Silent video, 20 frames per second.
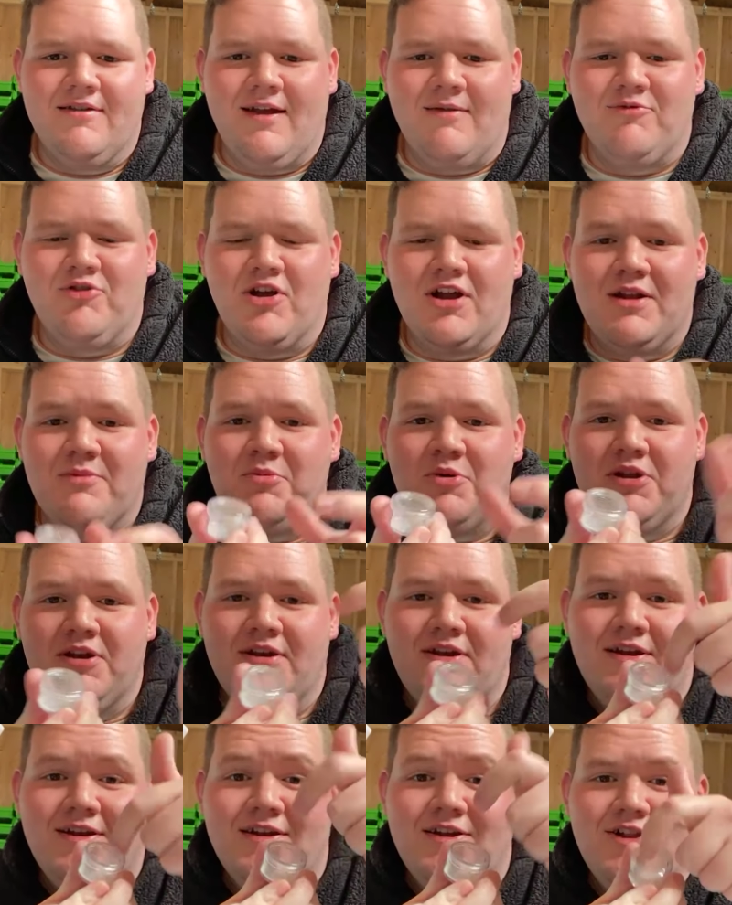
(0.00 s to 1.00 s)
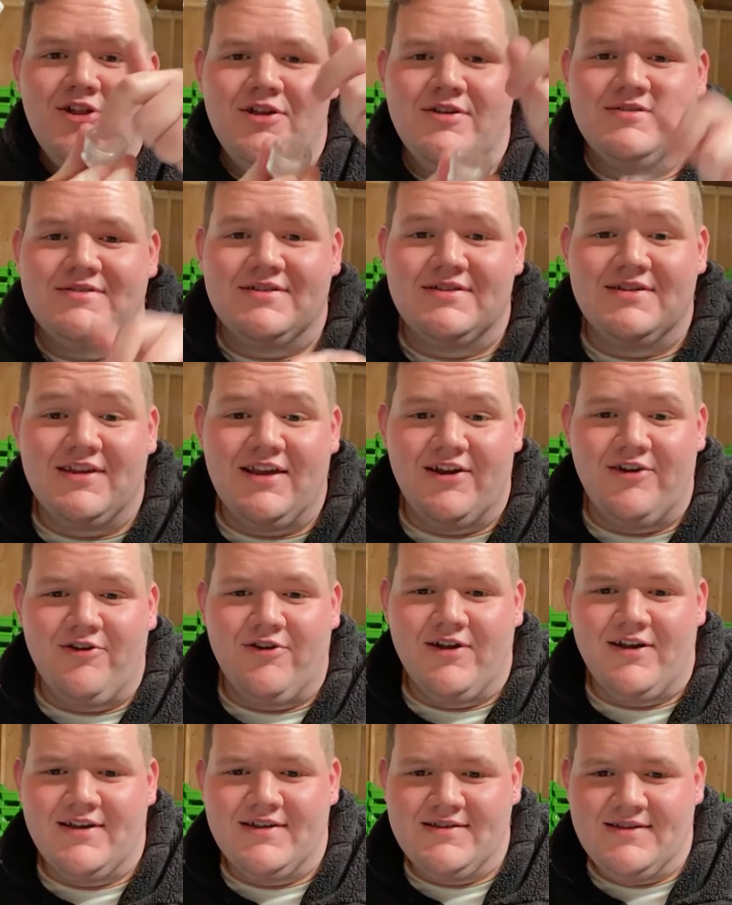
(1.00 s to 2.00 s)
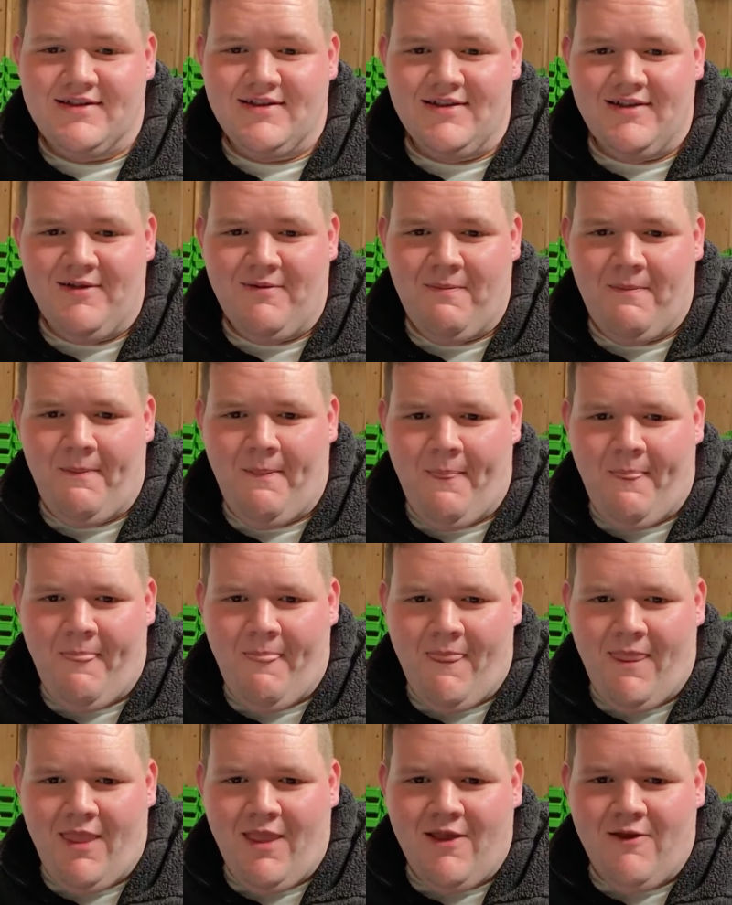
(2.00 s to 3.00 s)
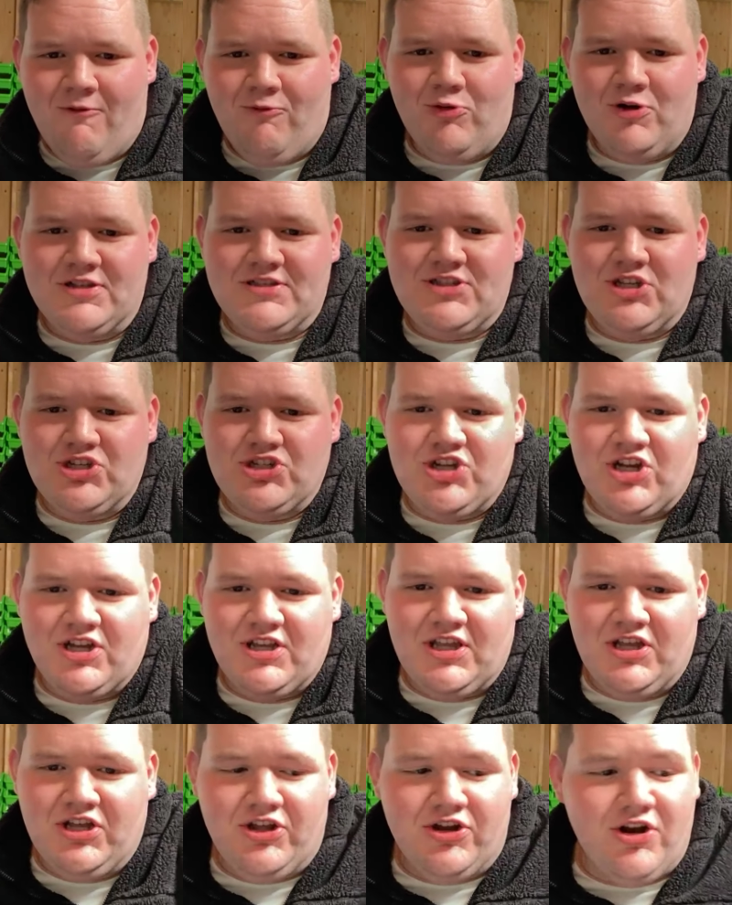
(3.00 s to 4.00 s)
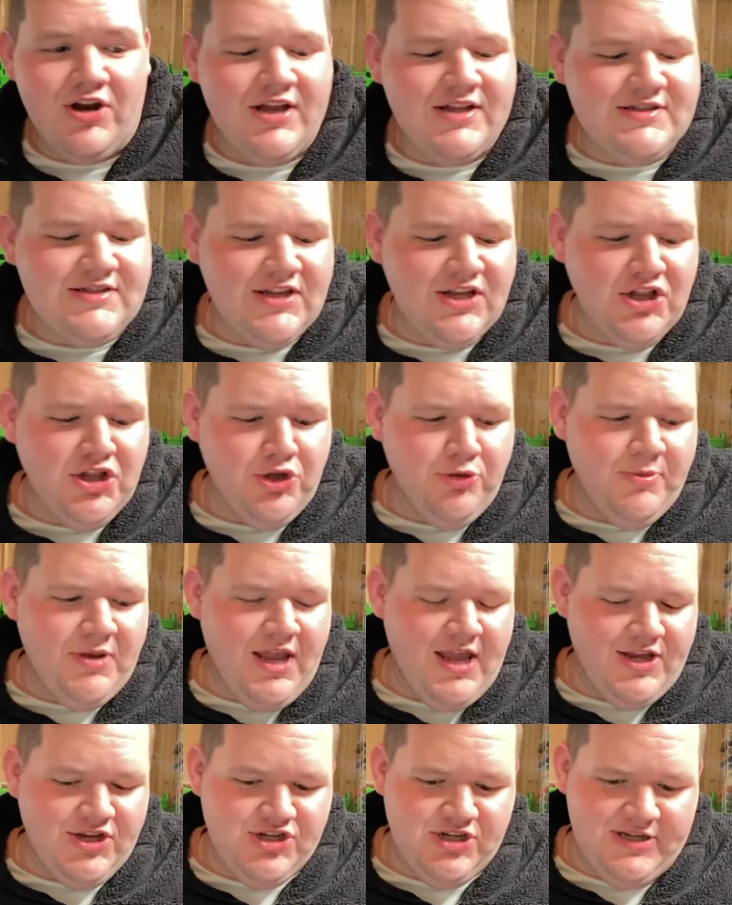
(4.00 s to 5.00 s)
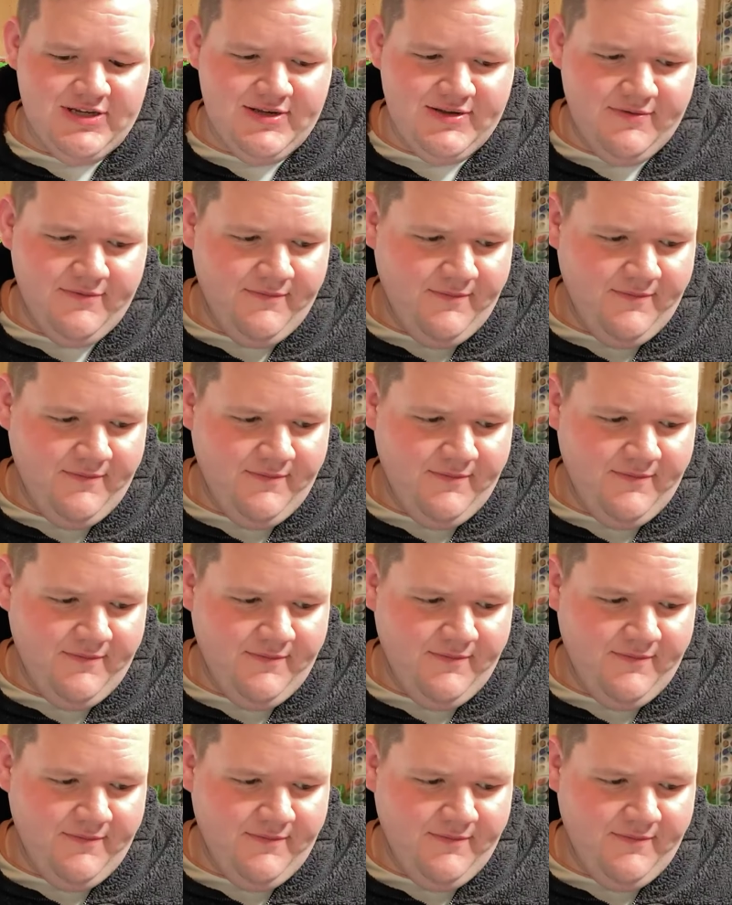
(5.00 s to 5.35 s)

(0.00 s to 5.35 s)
I'm trying to put it in a closed container, guys. What's the chunky glitter? It's Illumination.